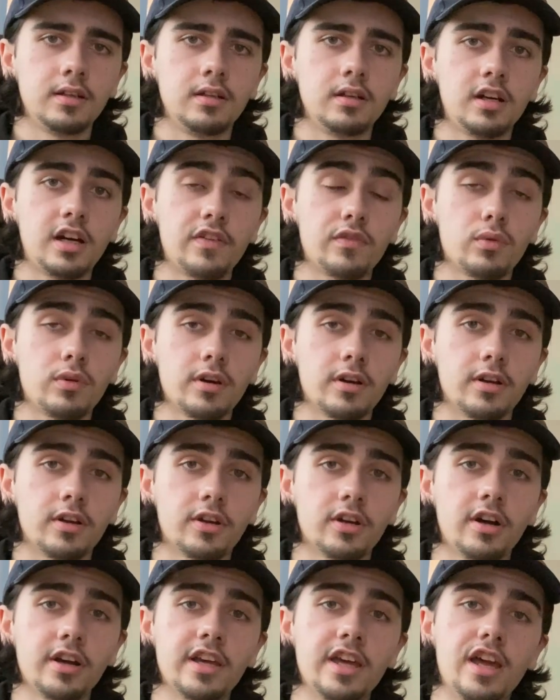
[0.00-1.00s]
Hi everyone,
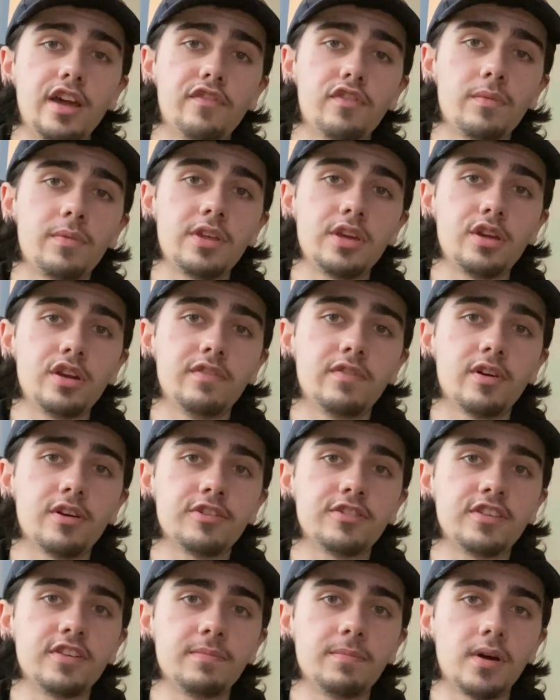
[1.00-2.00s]
Kai here from the
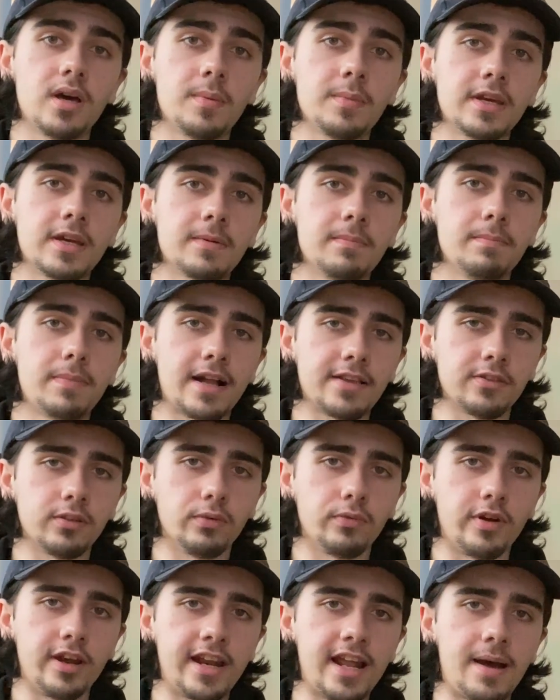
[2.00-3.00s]
University of Birmingham Battle
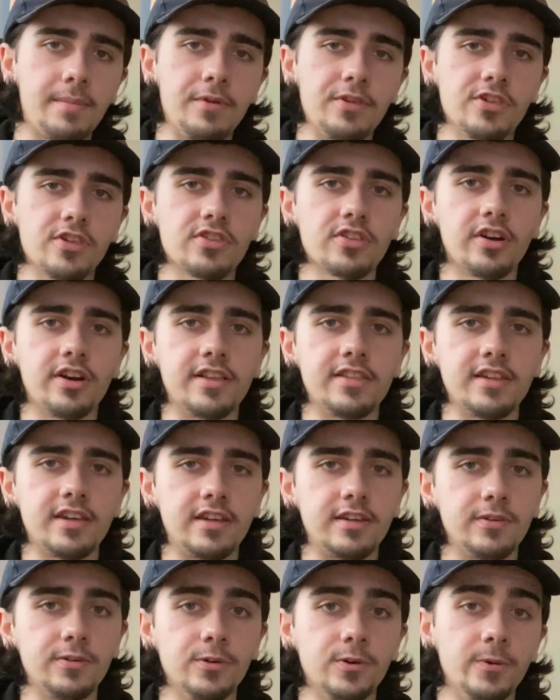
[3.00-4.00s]
Re-enactment Society,
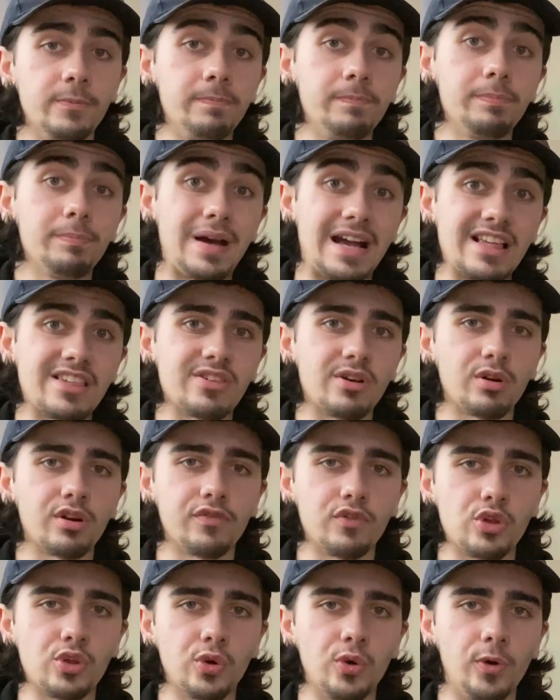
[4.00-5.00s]
or Batsoc
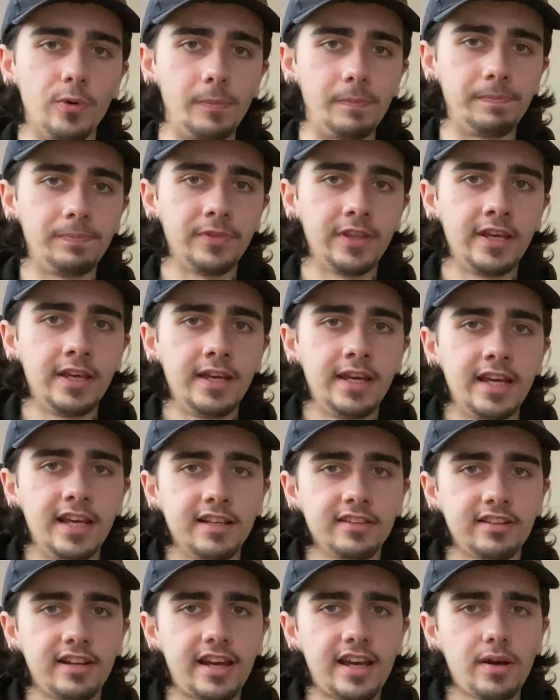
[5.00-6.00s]
for short.
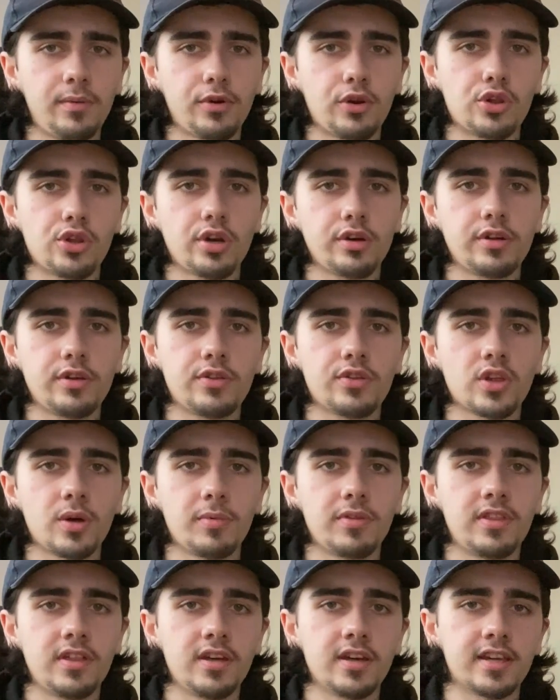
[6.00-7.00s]
Today I want to show you some
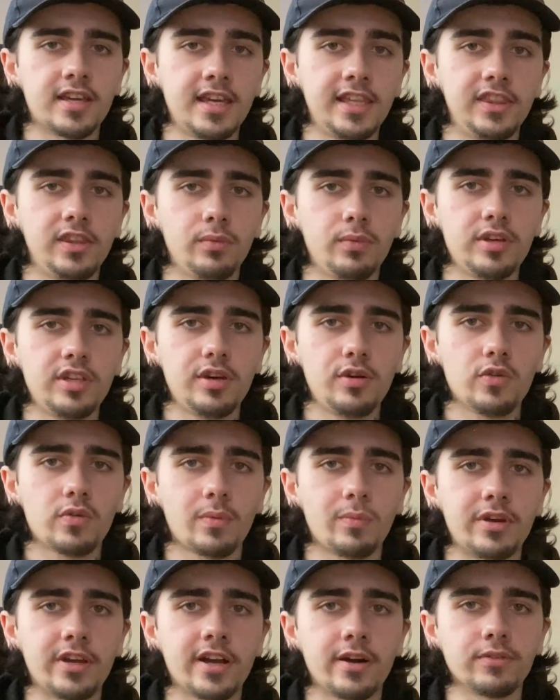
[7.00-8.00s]
of the kit that we use when
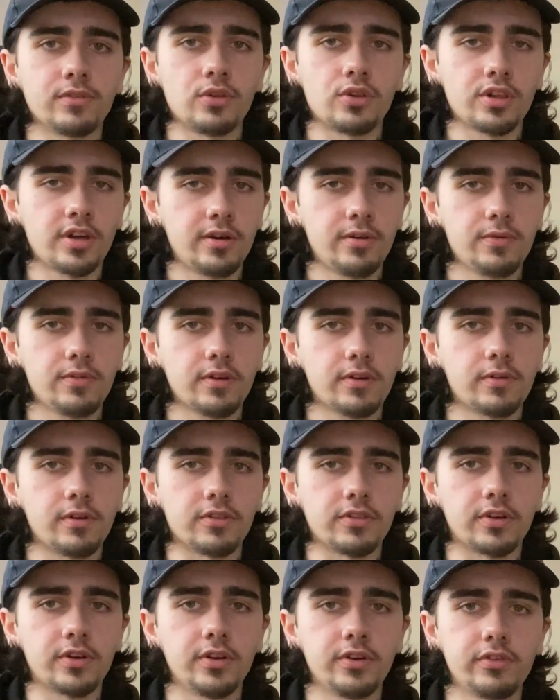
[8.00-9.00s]
we go to shows across
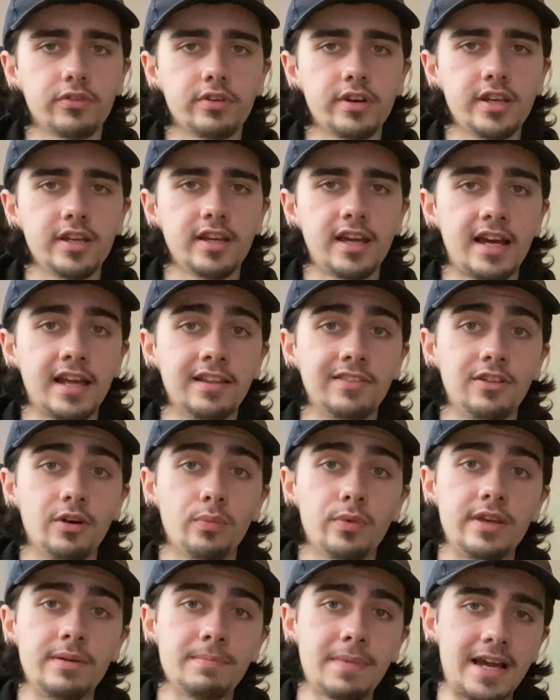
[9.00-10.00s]
the country and that
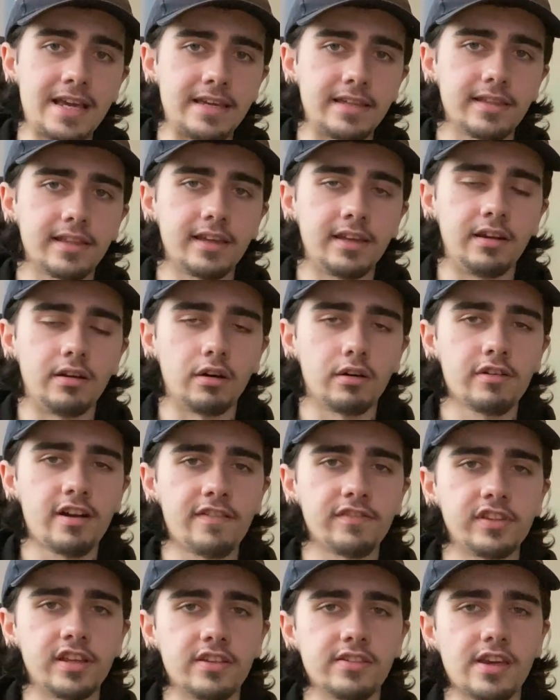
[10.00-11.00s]
we make in our
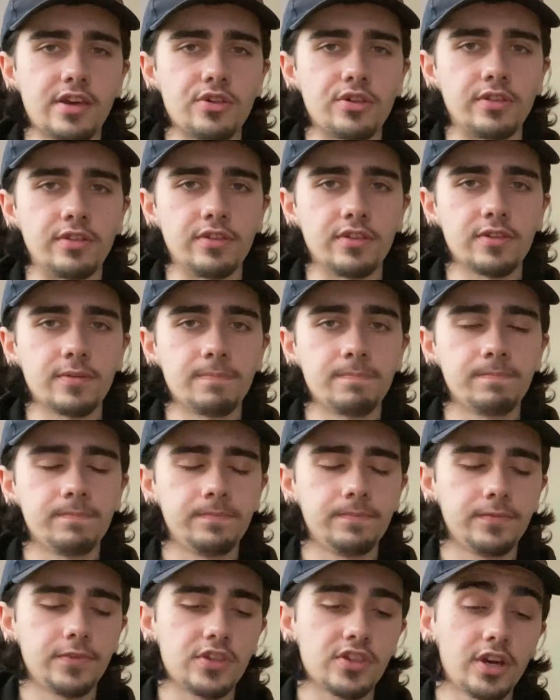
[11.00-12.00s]
crafting sessions.
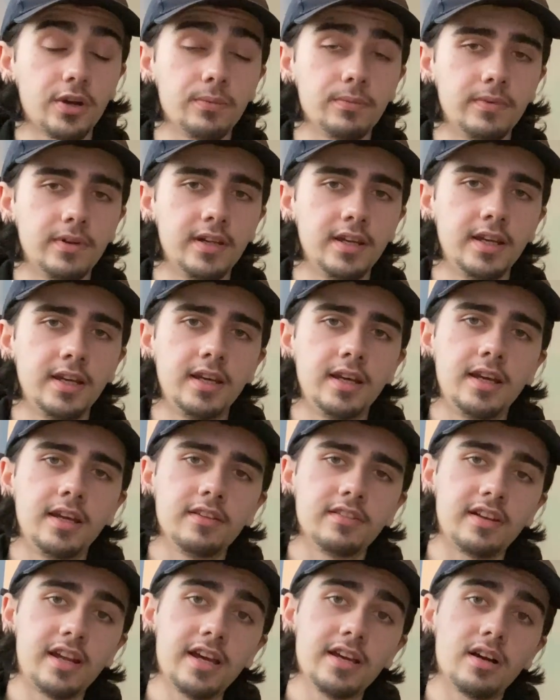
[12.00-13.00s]
So
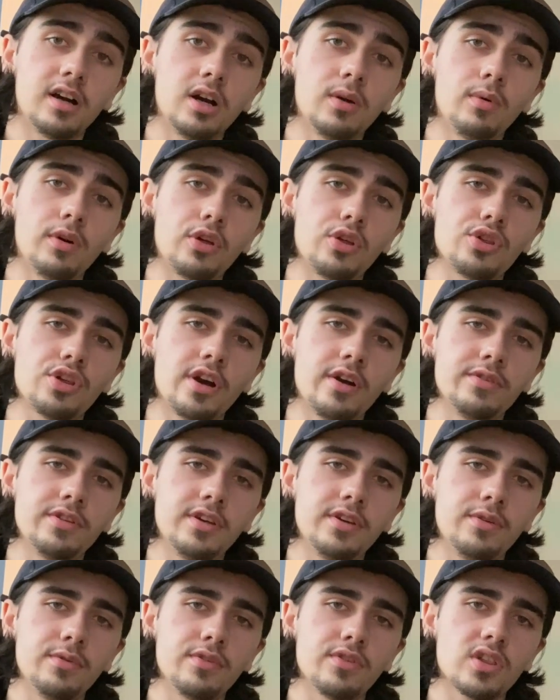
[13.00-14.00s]
today I want to show
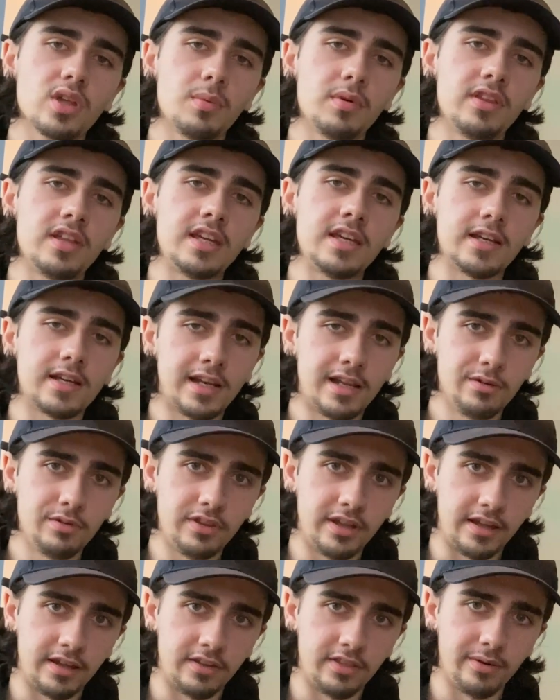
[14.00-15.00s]
you some of the
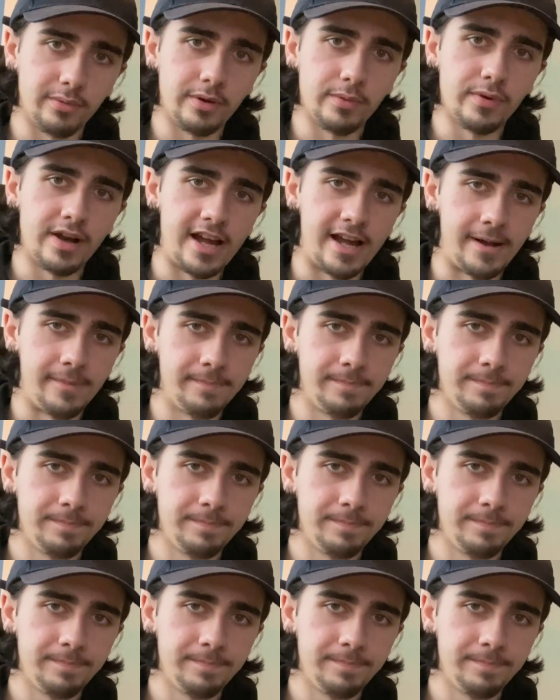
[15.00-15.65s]
clothing that we wear.